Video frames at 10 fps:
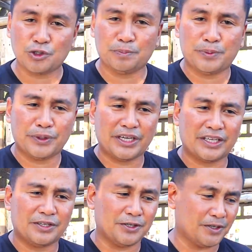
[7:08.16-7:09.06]
to
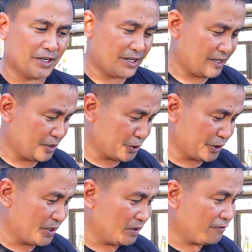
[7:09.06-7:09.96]
breed your
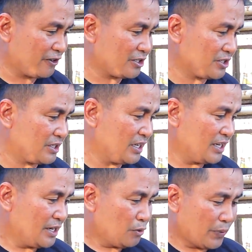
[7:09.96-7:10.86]
goldfish,
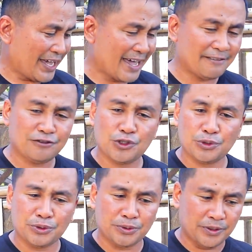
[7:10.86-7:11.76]
we have
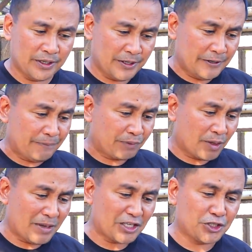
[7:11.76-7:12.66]
to
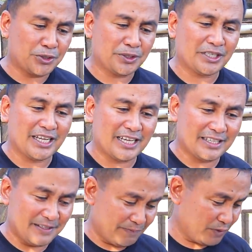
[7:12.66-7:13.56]
make sure that
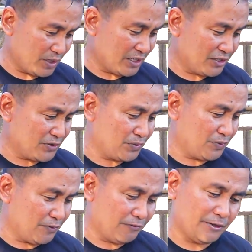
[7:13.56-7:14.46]

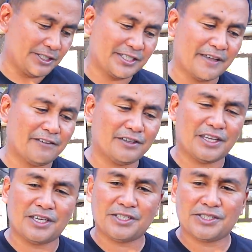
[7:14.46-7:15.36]
7
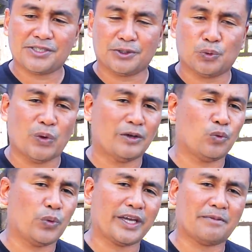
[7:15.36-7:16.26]
days or
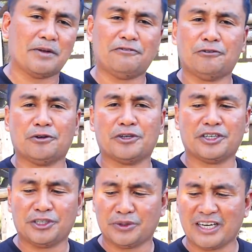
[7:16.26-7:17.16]
1 week before
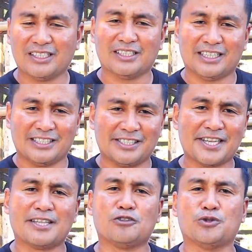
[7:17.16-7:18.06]
you gonna
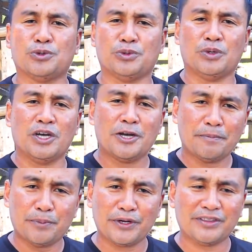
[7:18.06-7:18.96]
intend to
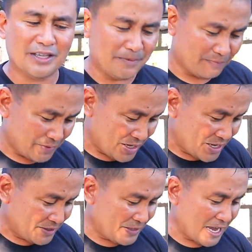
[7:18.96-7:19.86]
breed them,
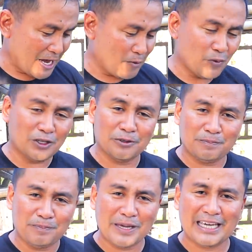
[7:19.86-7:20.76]
they will
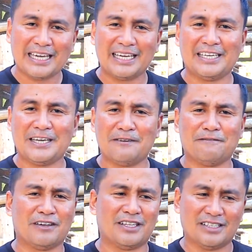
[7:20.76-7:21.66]
be
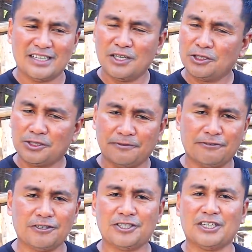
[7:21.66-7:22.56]
given
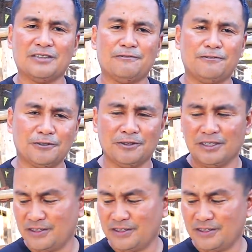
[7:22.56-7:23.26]
sufficient food,